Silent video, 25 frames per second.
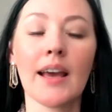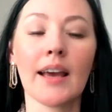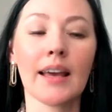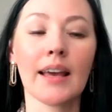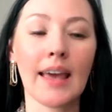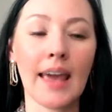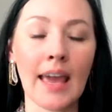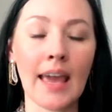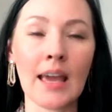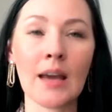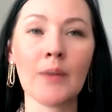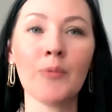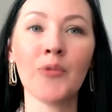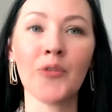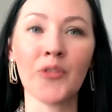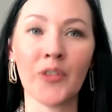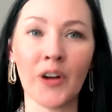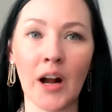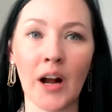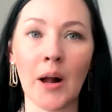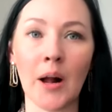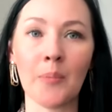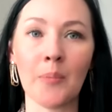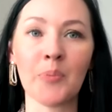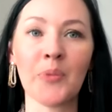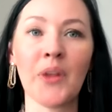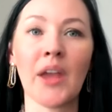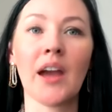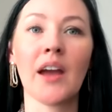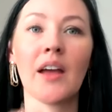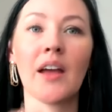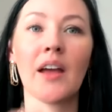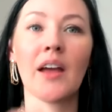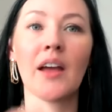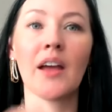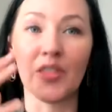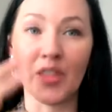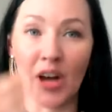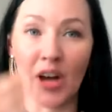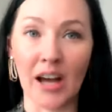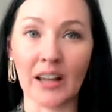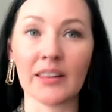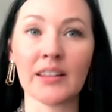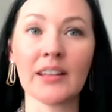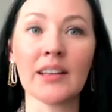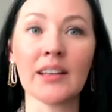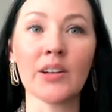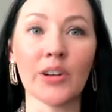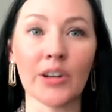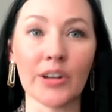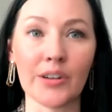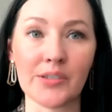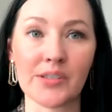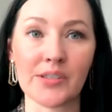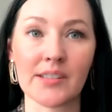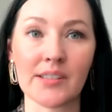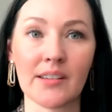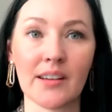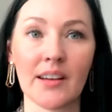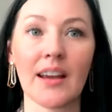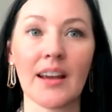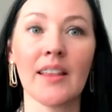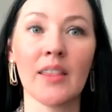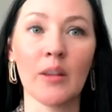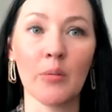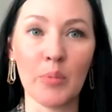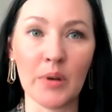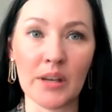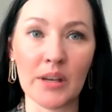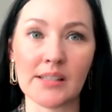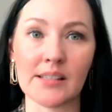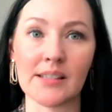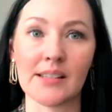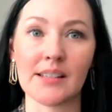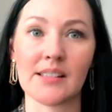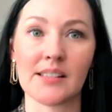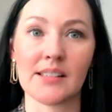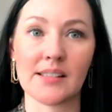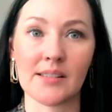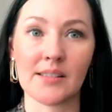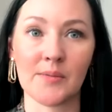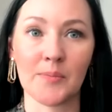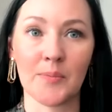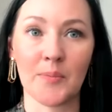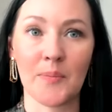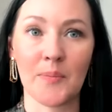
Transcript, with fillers: came from the thought leaders in the business.